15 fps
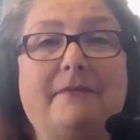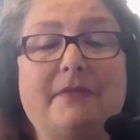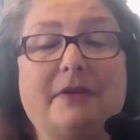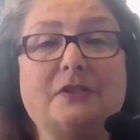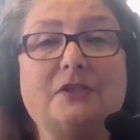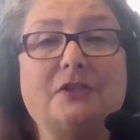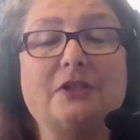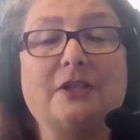
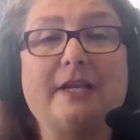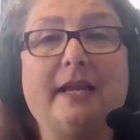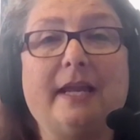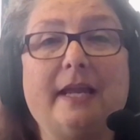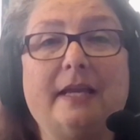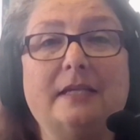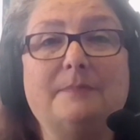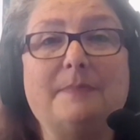
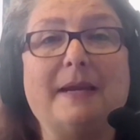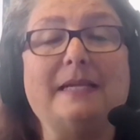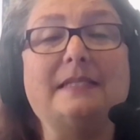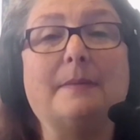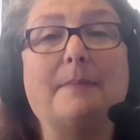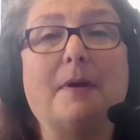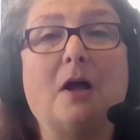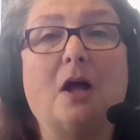officially is
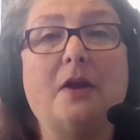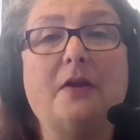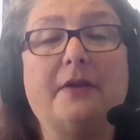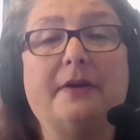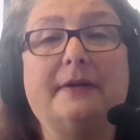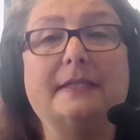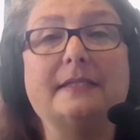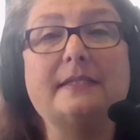based upon
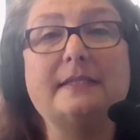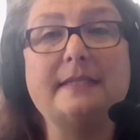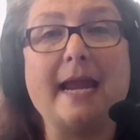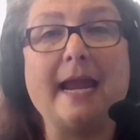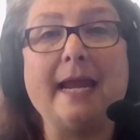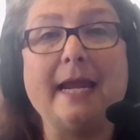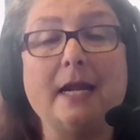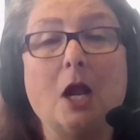their
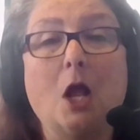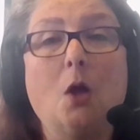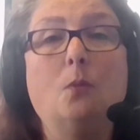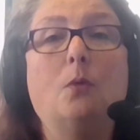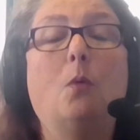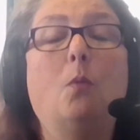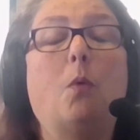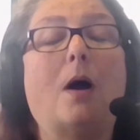estate.
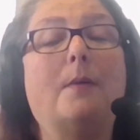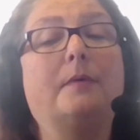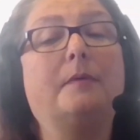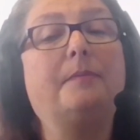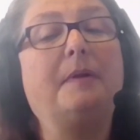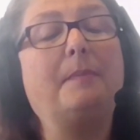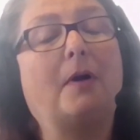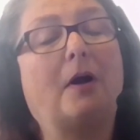Well, what
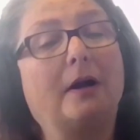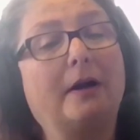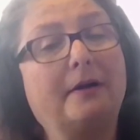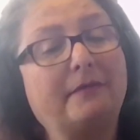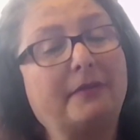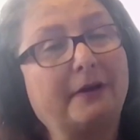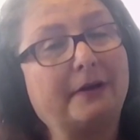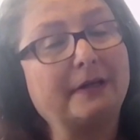would be
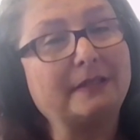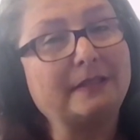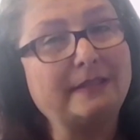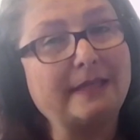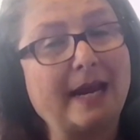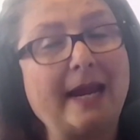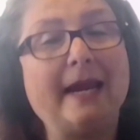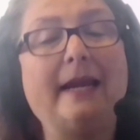part of their
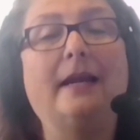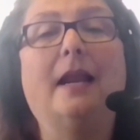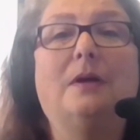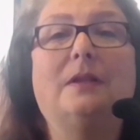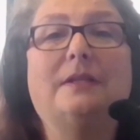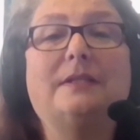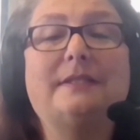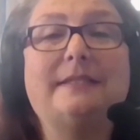estate?
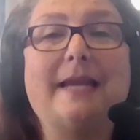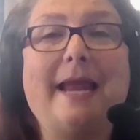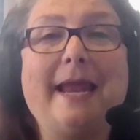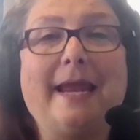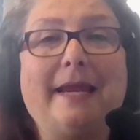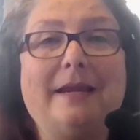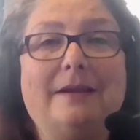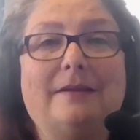Well,
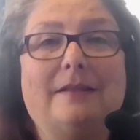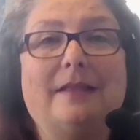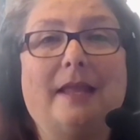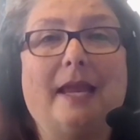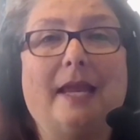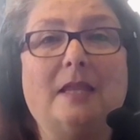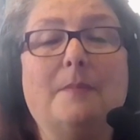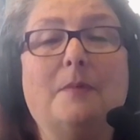estate,
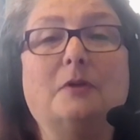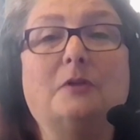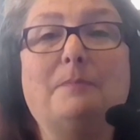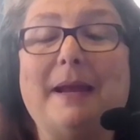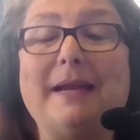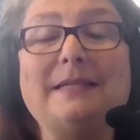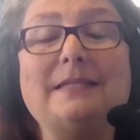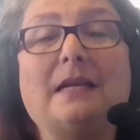in the most
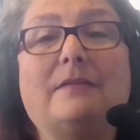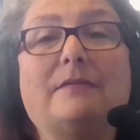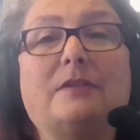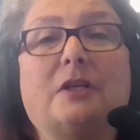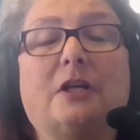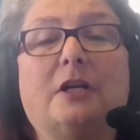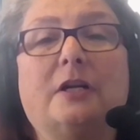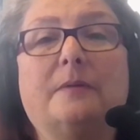basic of
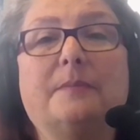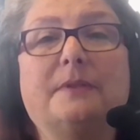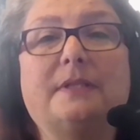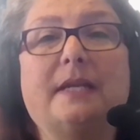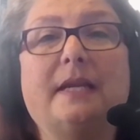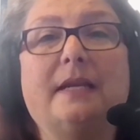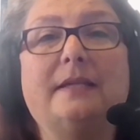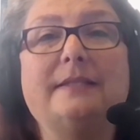
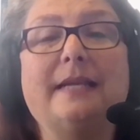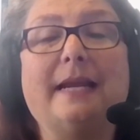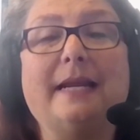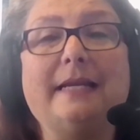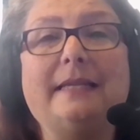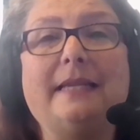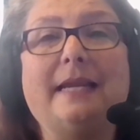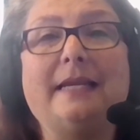terms, is
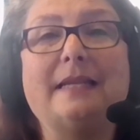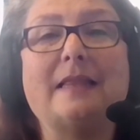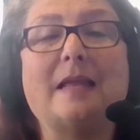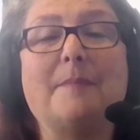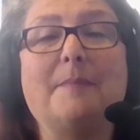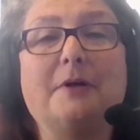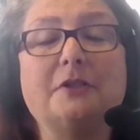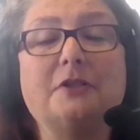anything that
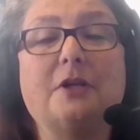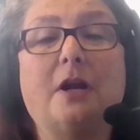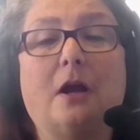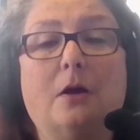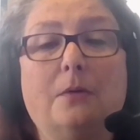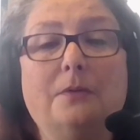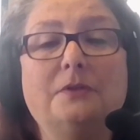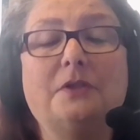that person
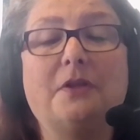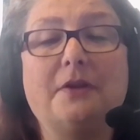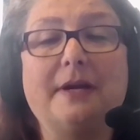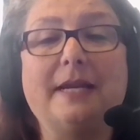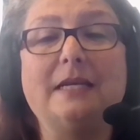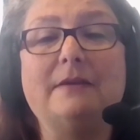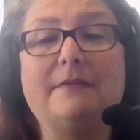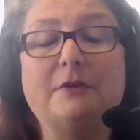owns in their
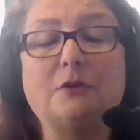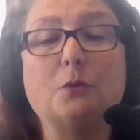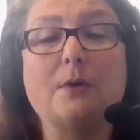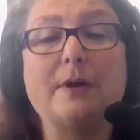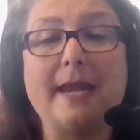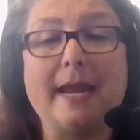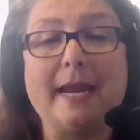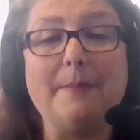individual
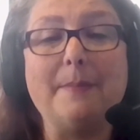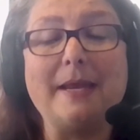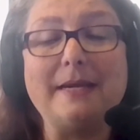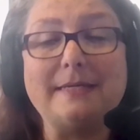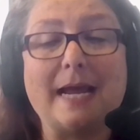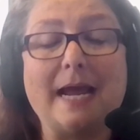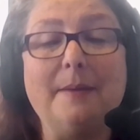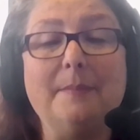name at
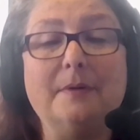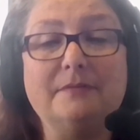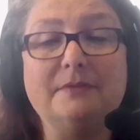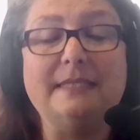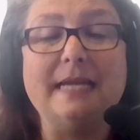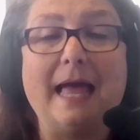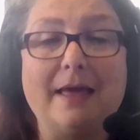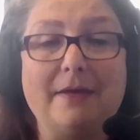time of
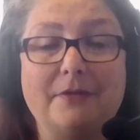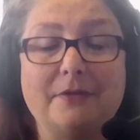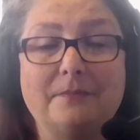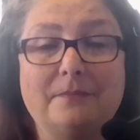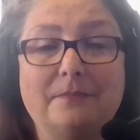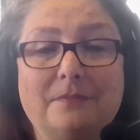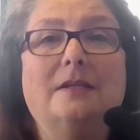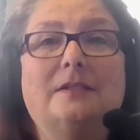death.
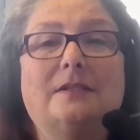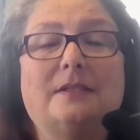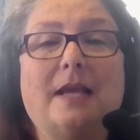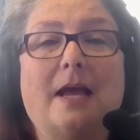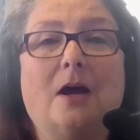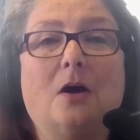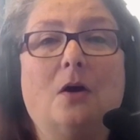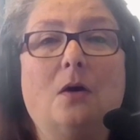
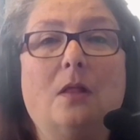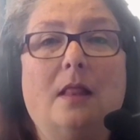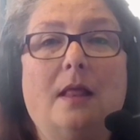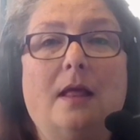So,